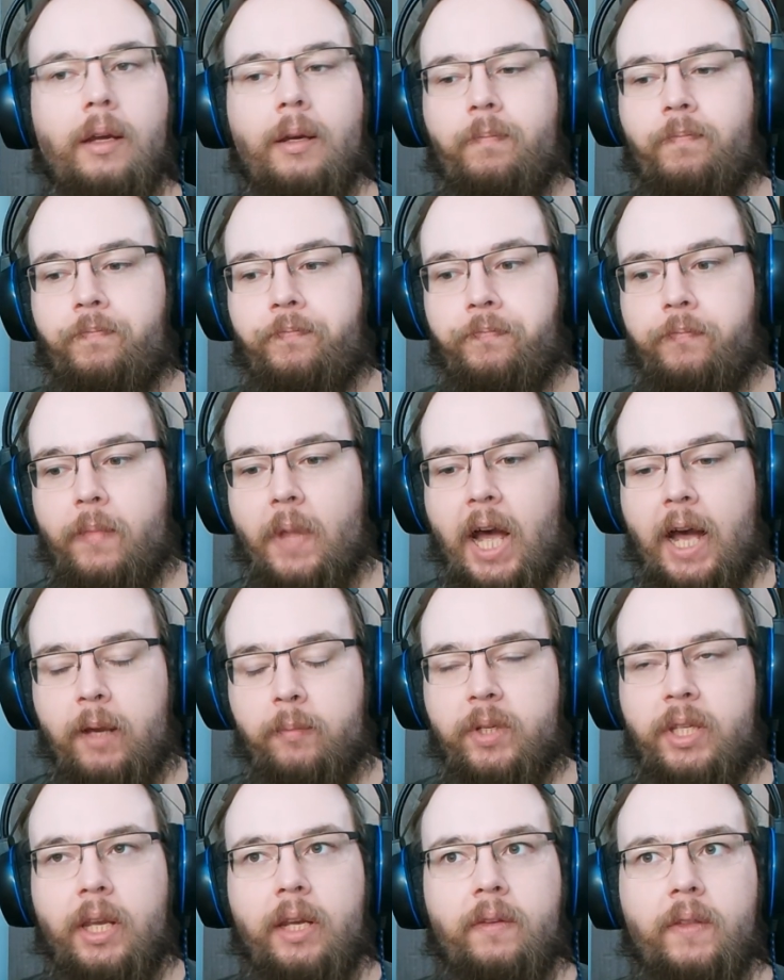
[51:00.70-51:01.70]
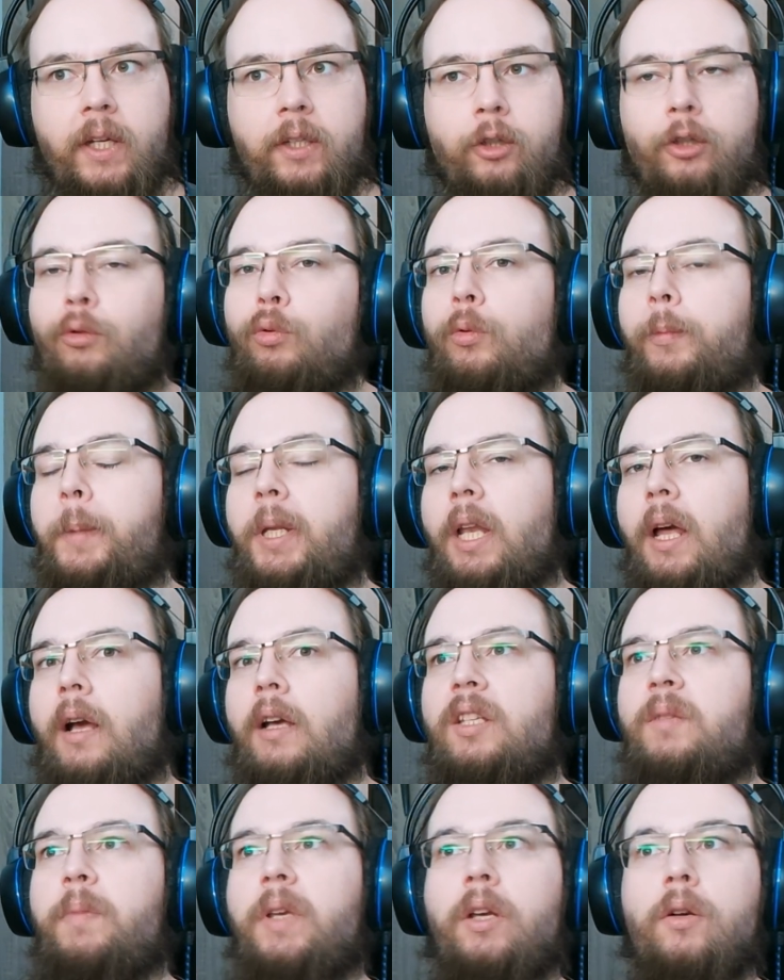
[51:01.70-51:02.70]
Um, I'm saying that it would be
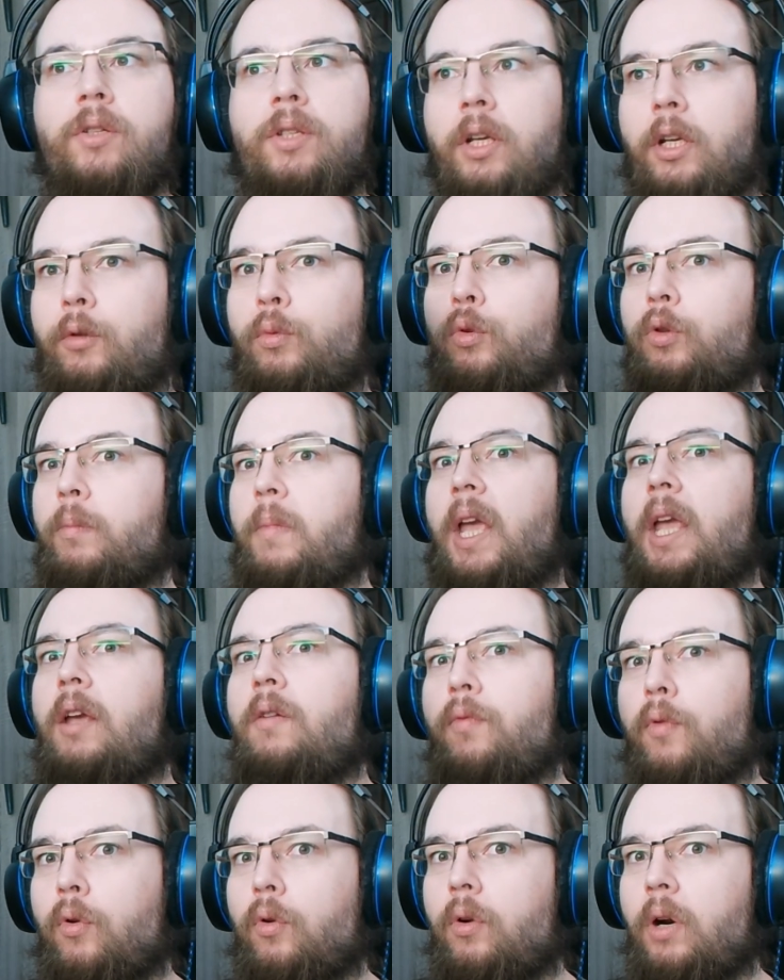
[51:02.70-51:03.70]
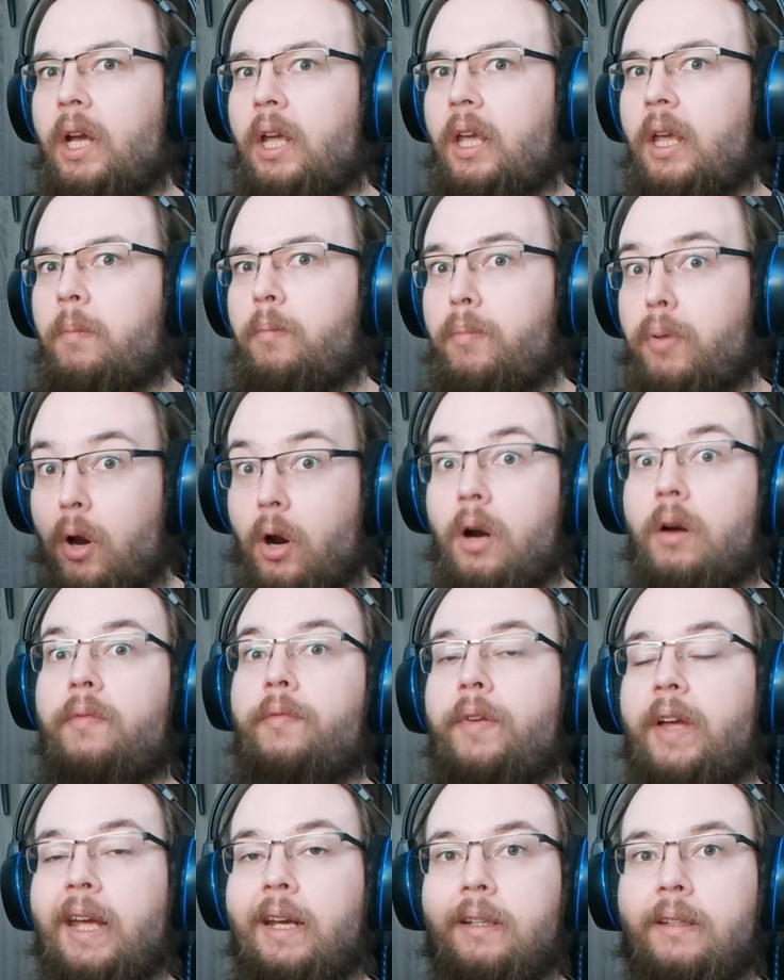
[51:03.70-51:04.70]
nice because it would make for a
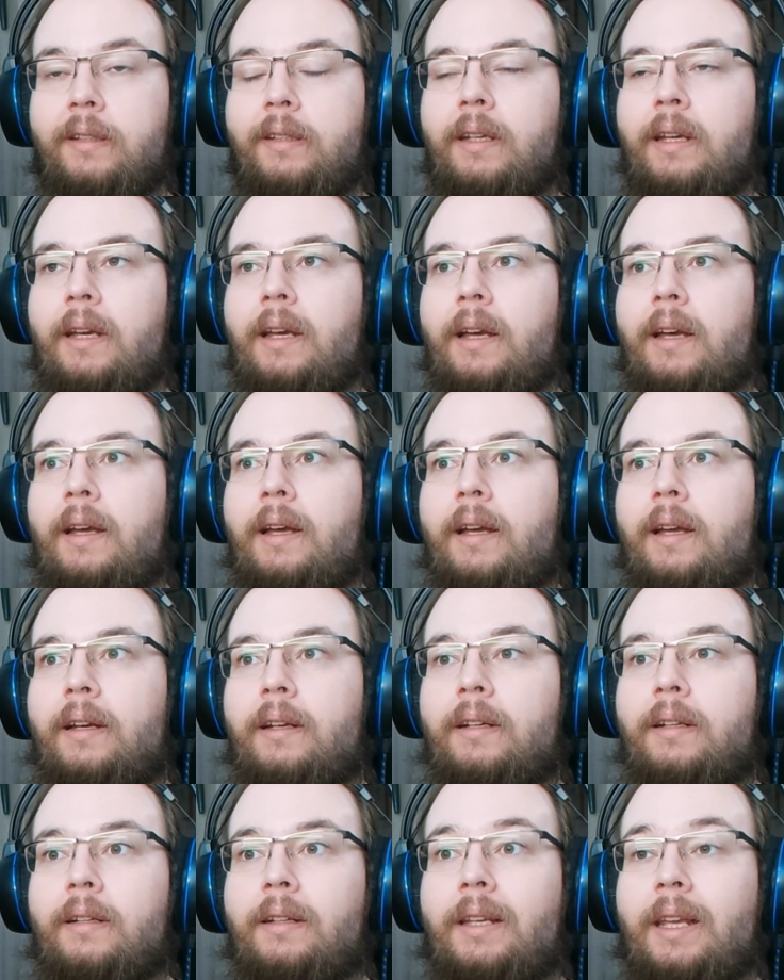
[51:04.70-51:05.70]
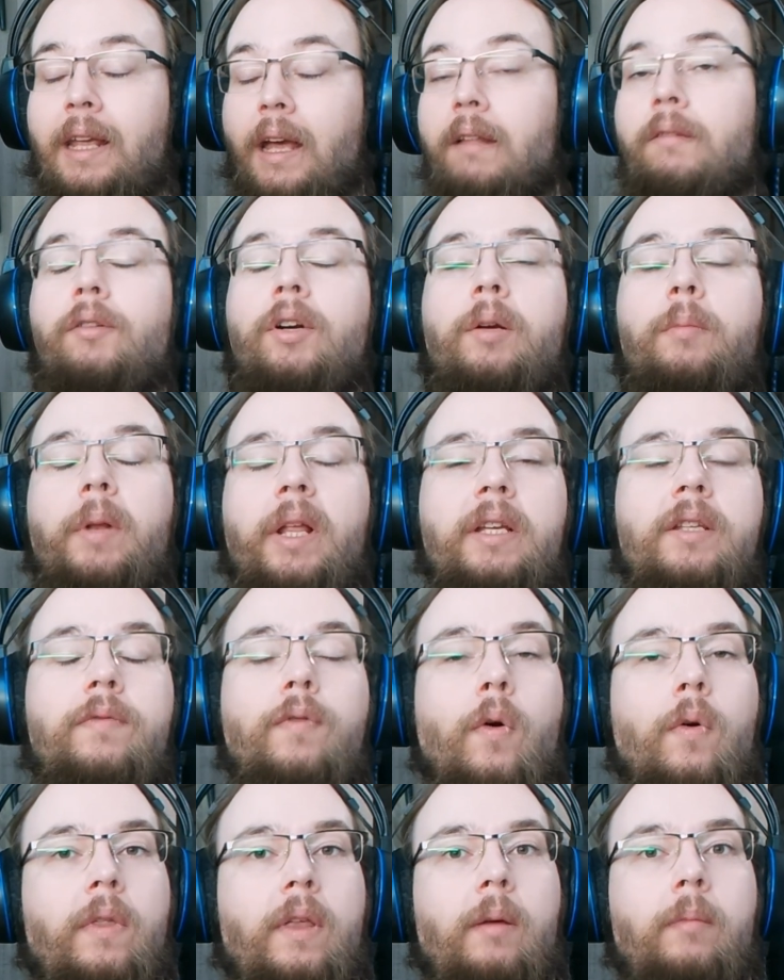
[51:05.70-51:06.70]
perfect uh, gathering
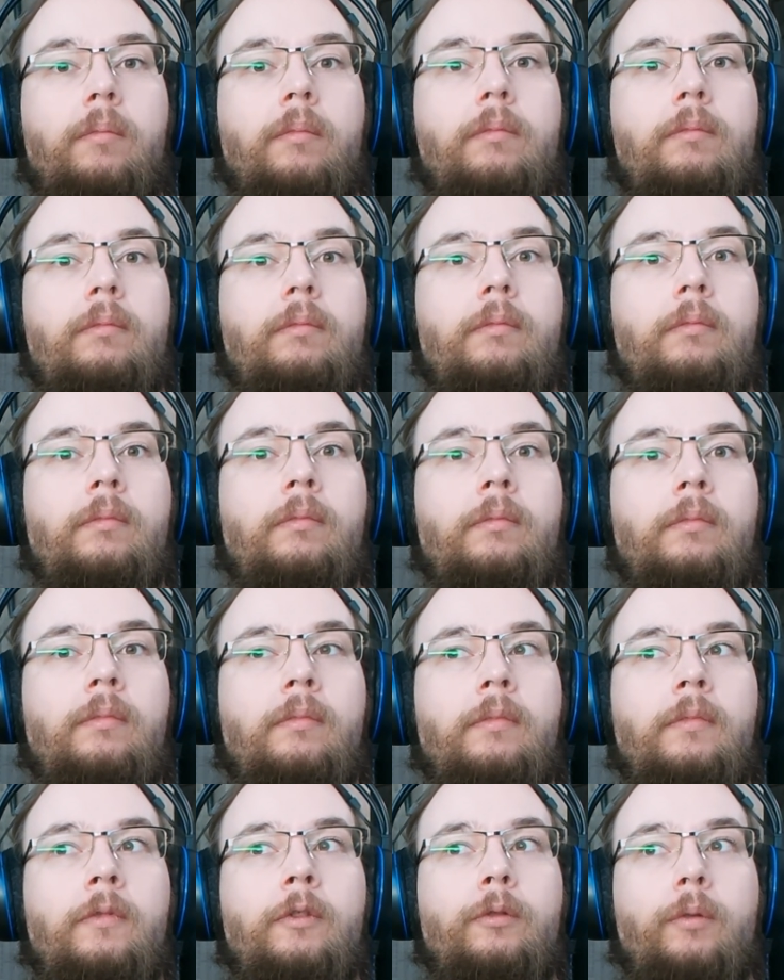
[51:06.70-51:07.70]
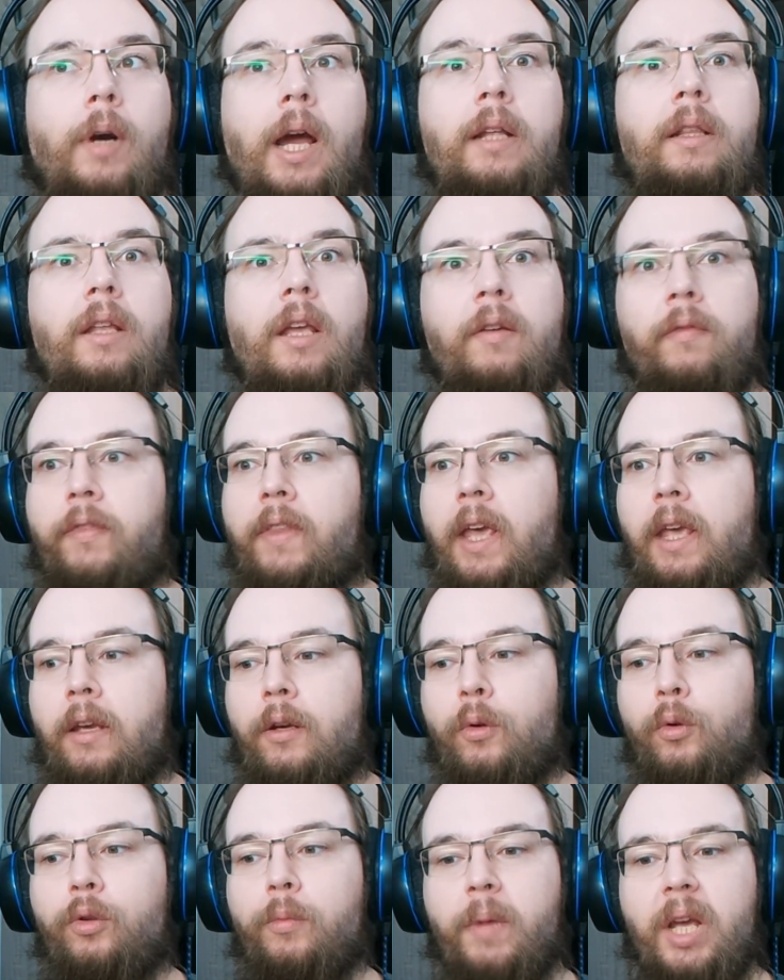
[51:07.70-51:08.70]
place for them, right? If
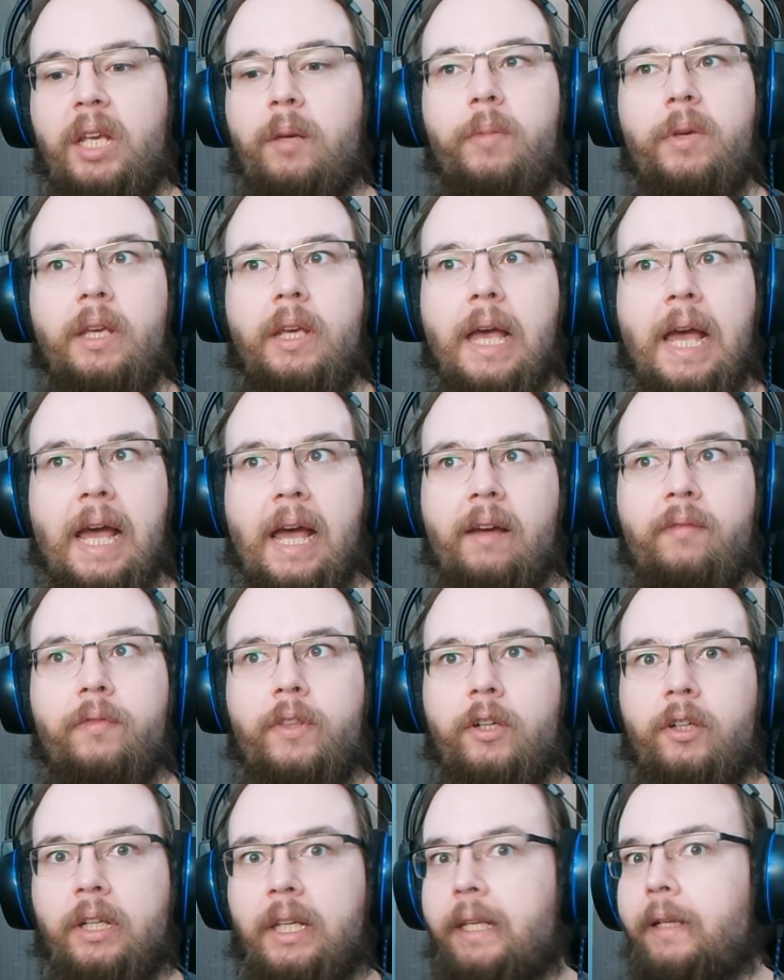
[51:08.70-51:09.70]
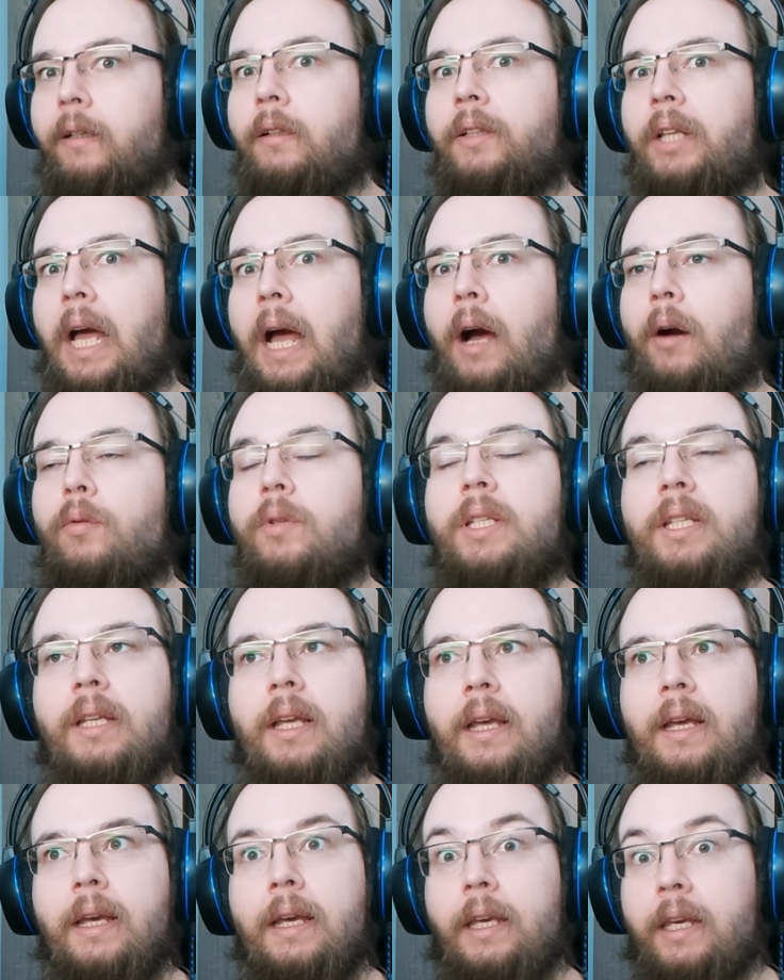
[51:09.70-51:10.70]
they could maybe have their guild
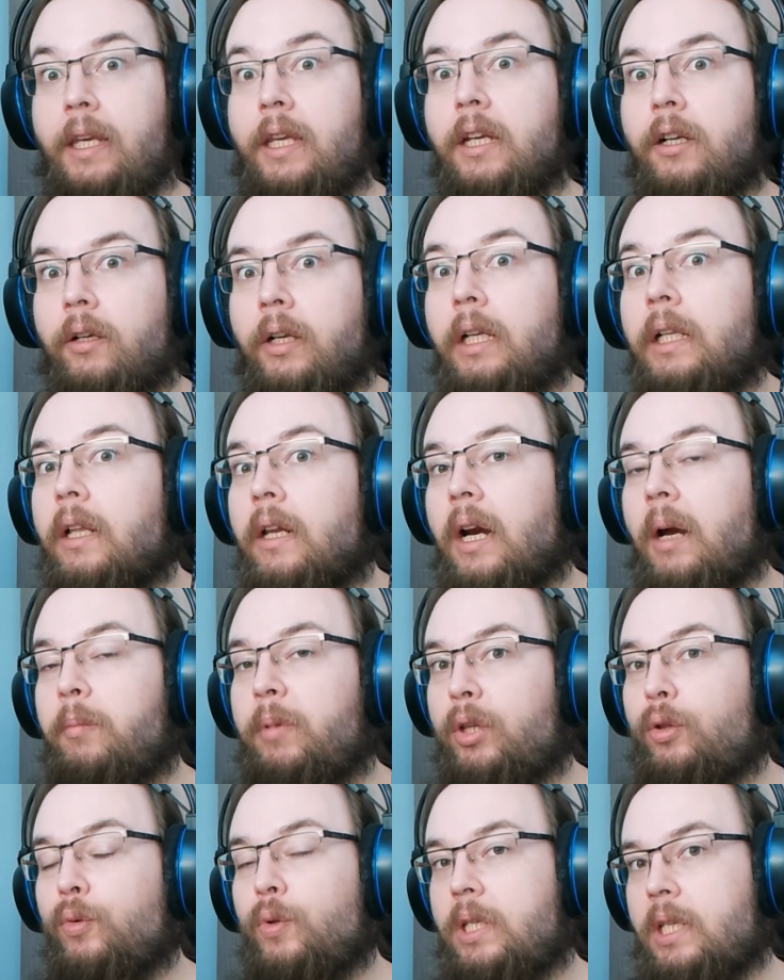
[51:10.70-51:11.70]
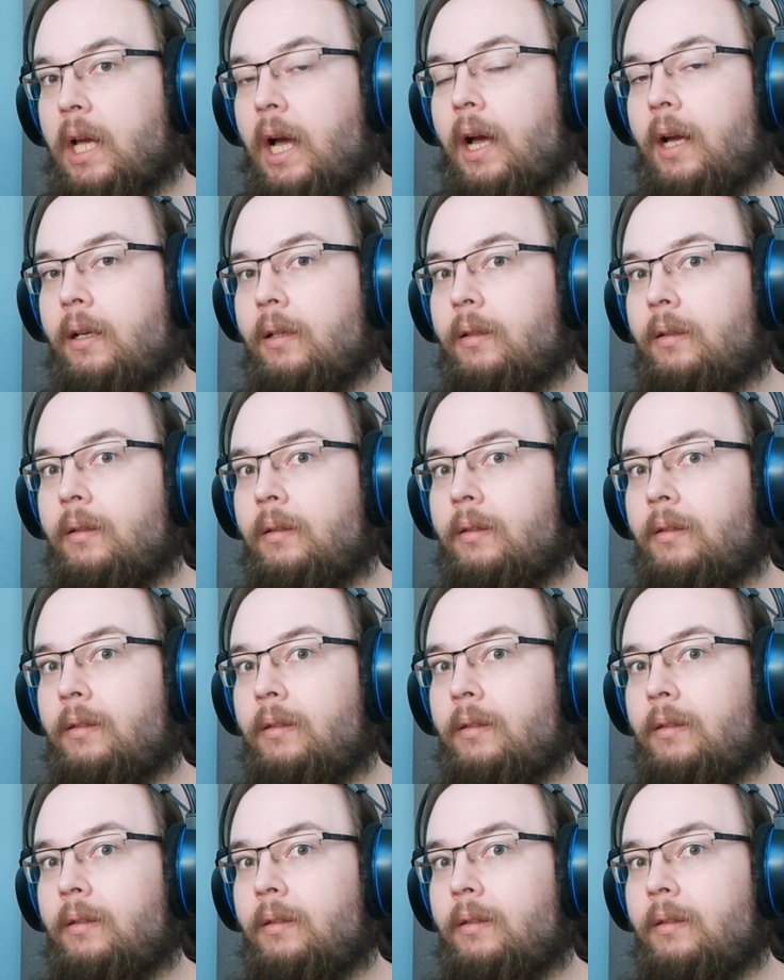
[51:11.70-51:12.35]
house here in Rabituza.